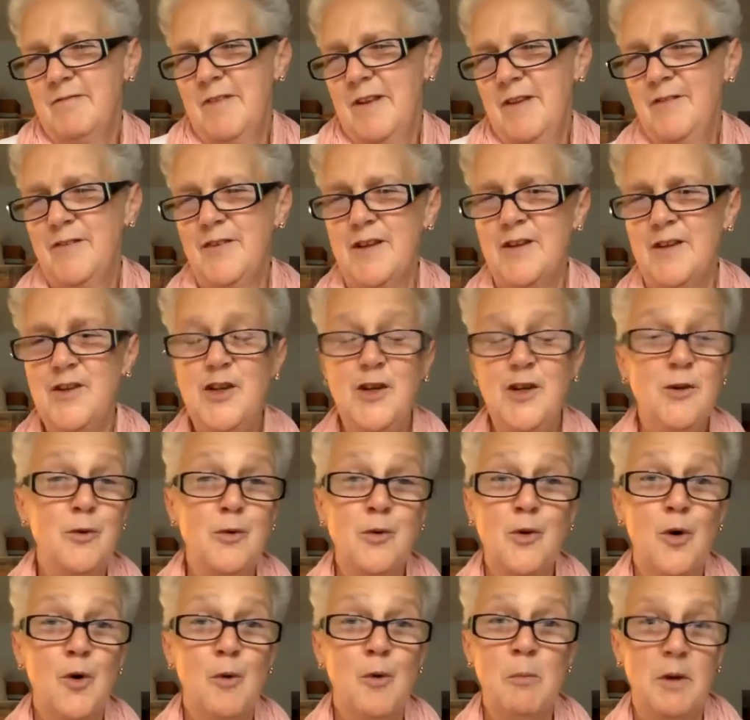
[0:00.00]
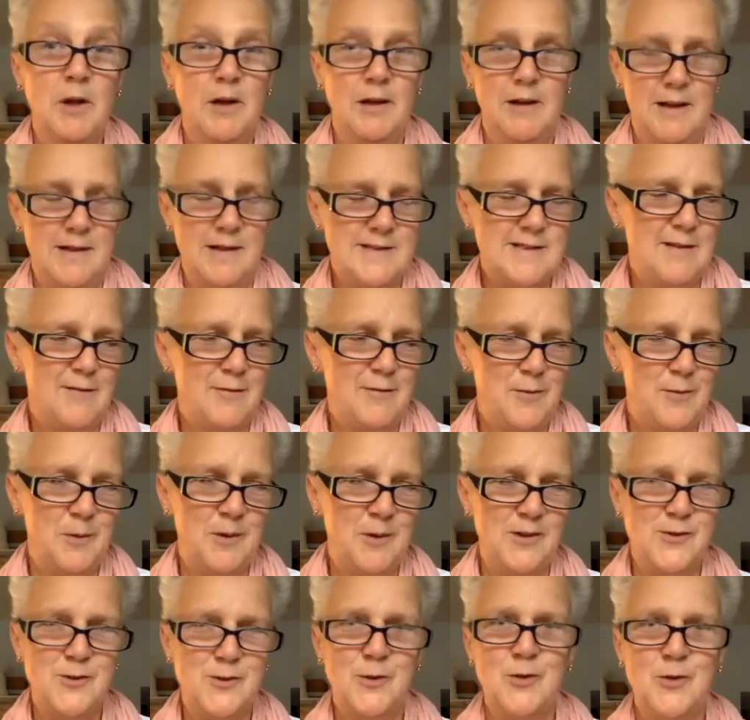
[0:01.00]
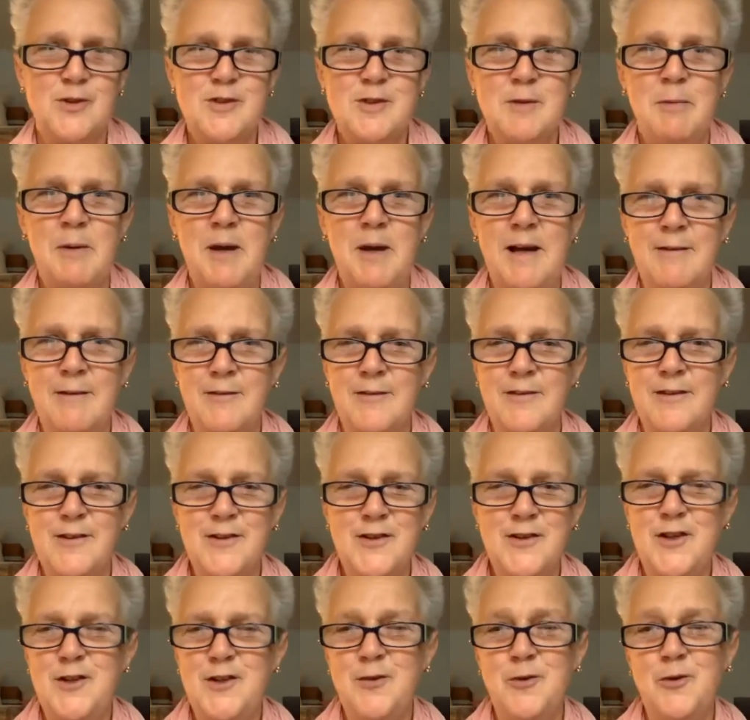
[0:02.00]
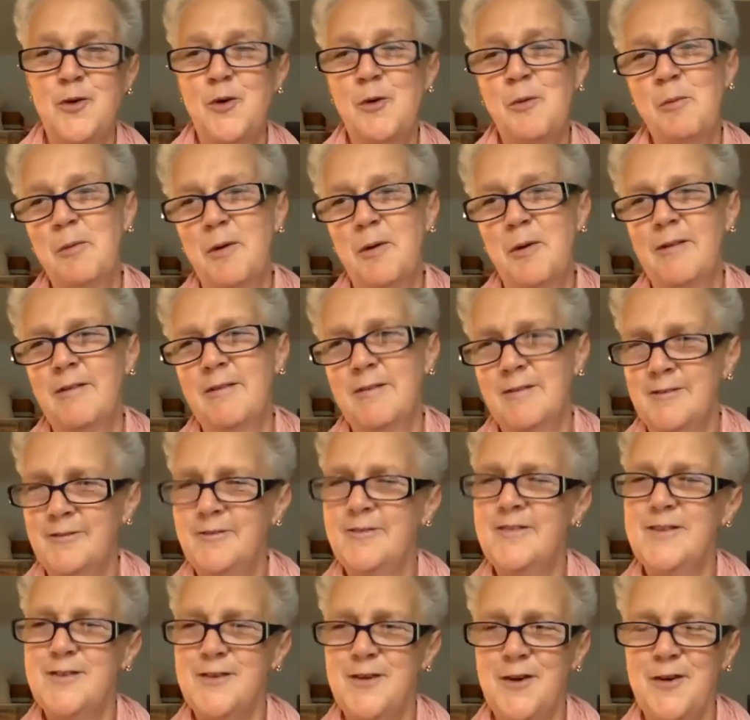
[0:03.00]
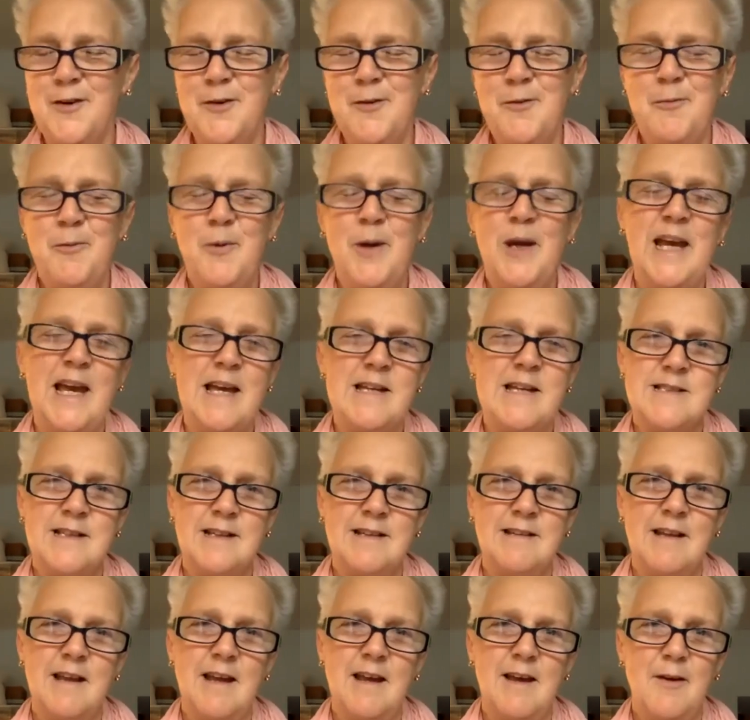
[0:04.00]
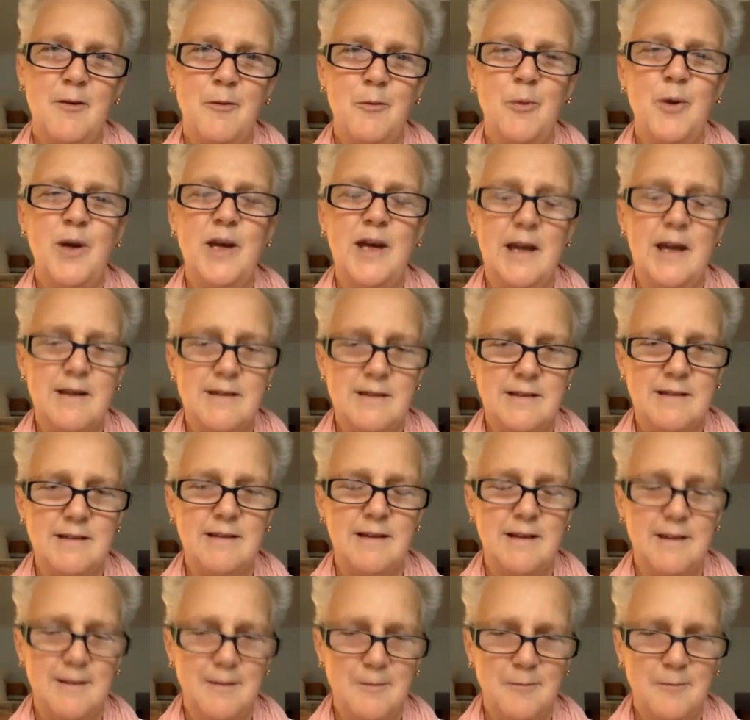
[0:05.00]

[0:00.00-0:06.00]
the new normal, as everyone talks about, the new normal. So we're getting there. We're getting there.